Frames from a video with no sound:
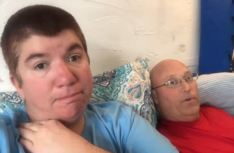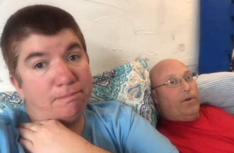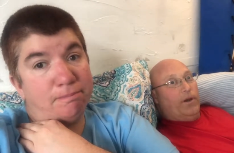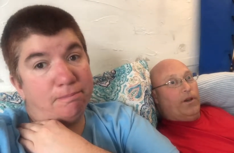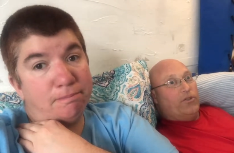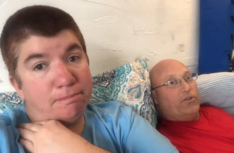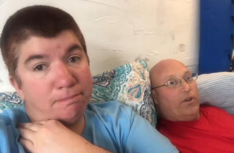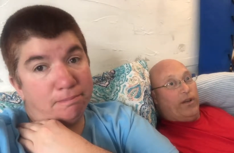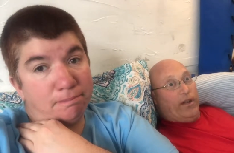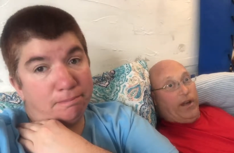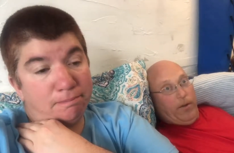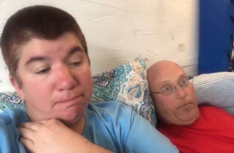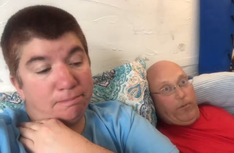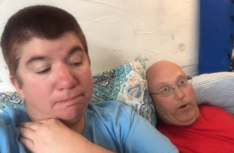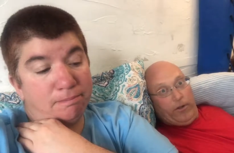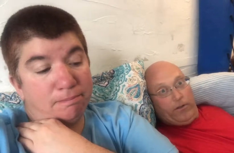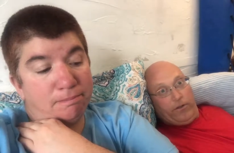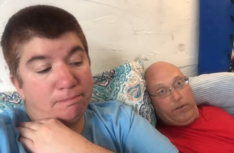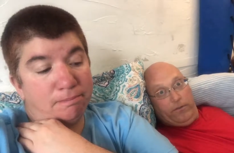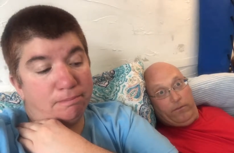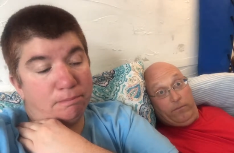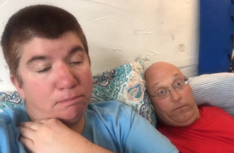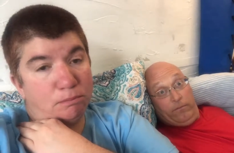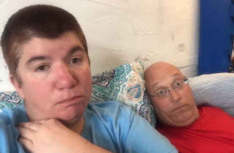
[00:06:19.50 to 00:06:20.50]
Speaker 1: I still got
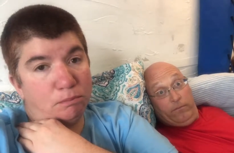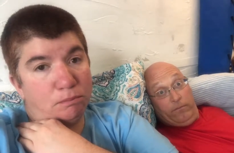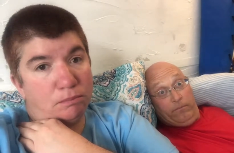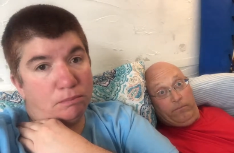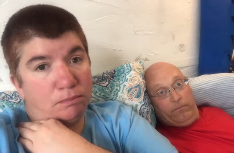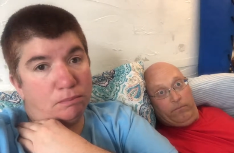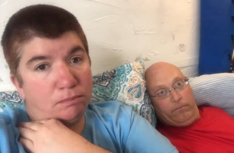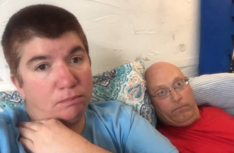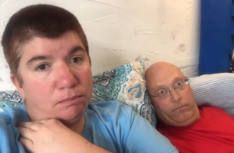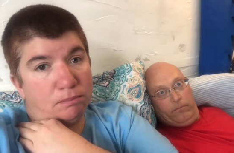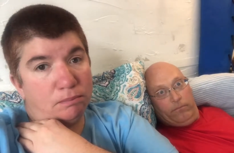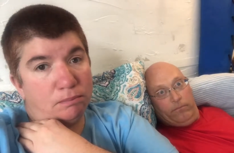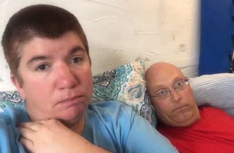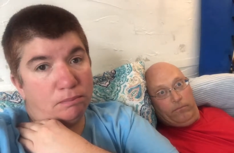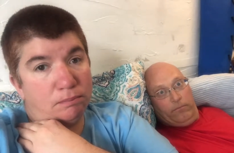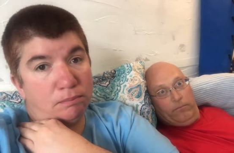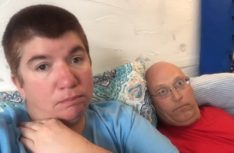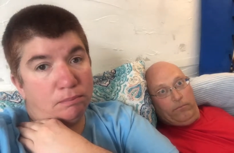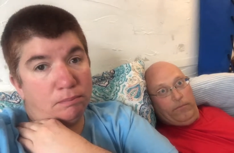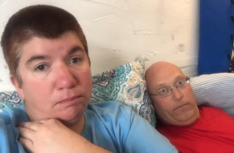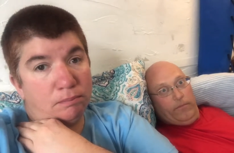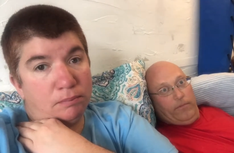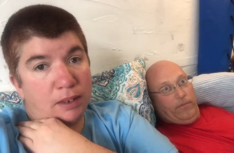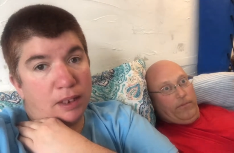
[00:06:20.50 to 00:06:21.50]
eyebrows.
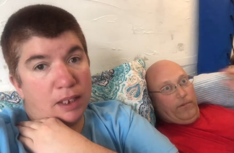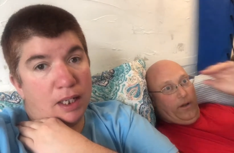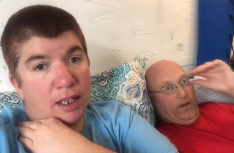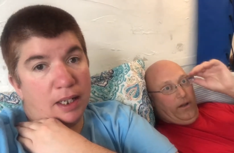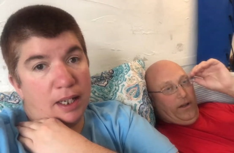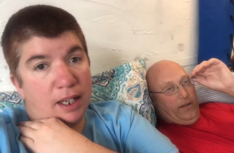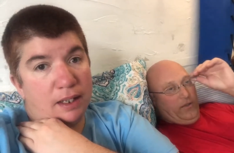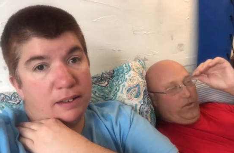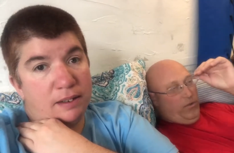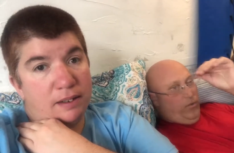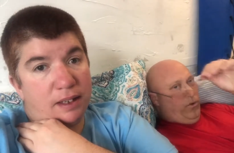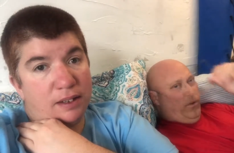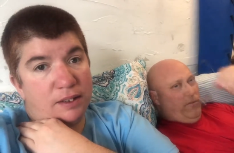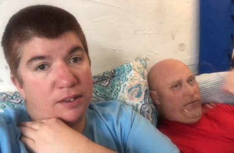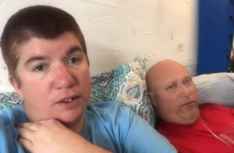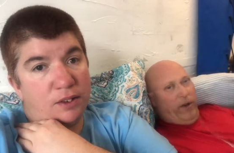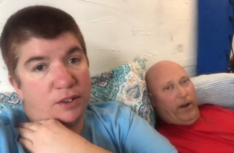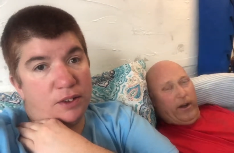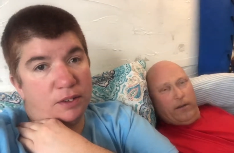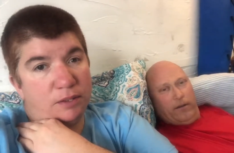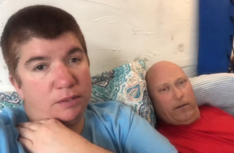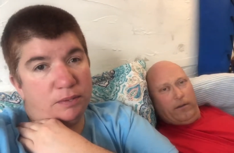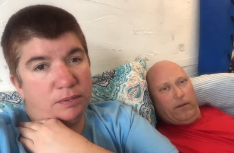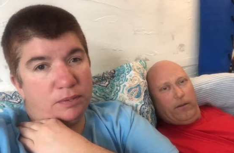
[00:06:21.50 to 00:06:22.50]
I That's sort of,
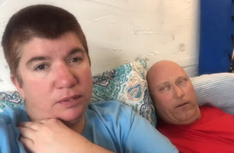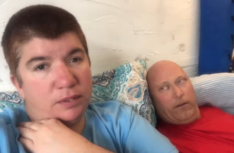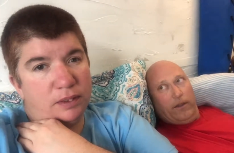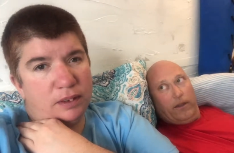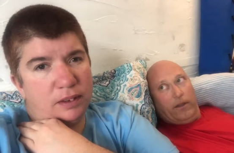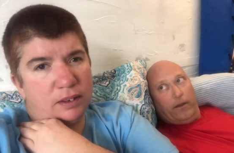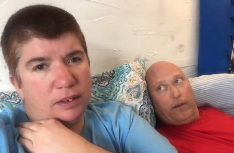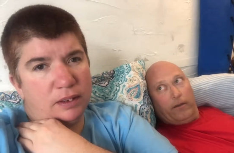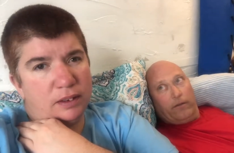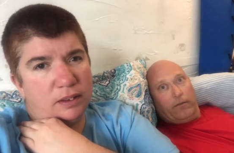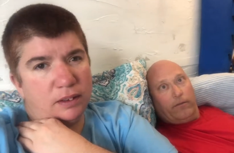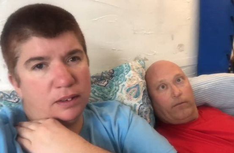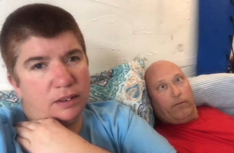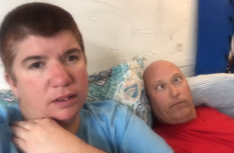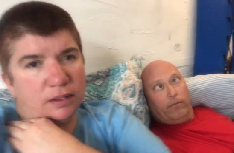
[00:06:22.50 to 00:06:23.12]
right? Are they there?